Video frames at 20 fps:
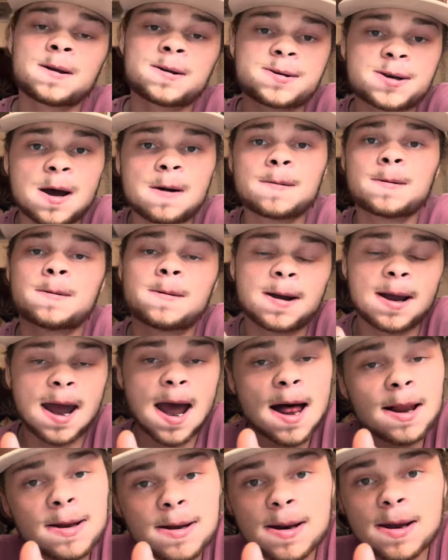So in
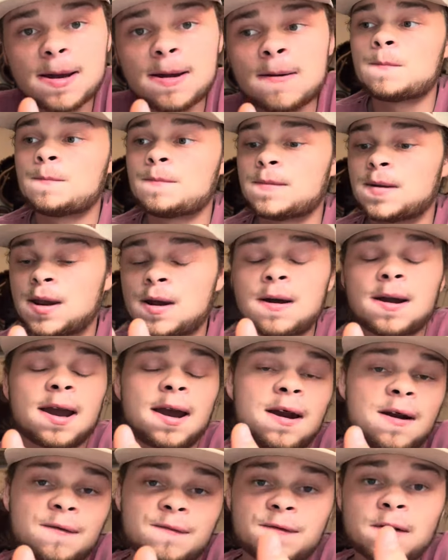reality, you're
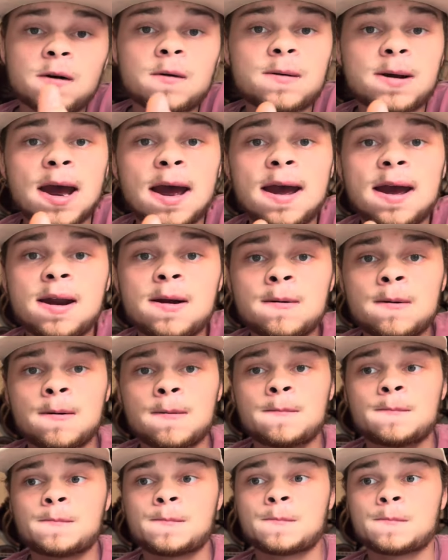getting a full can
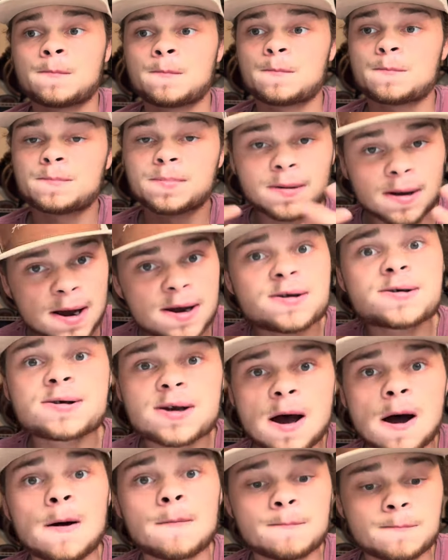plus
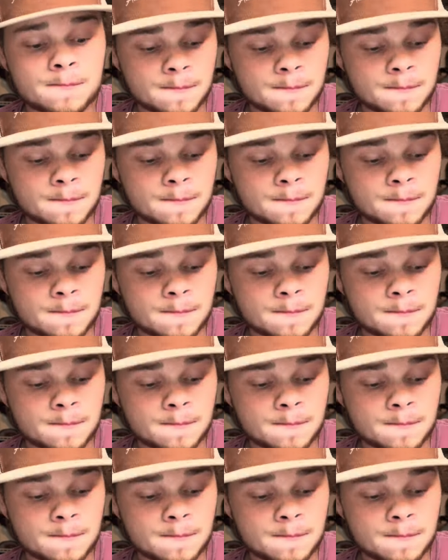some.